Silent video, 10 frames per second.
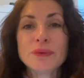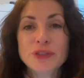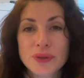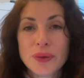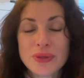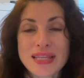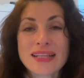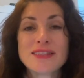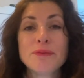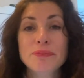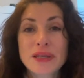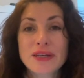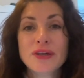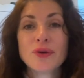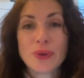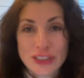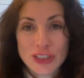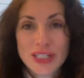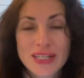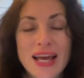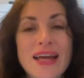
would you go? And that's the big question.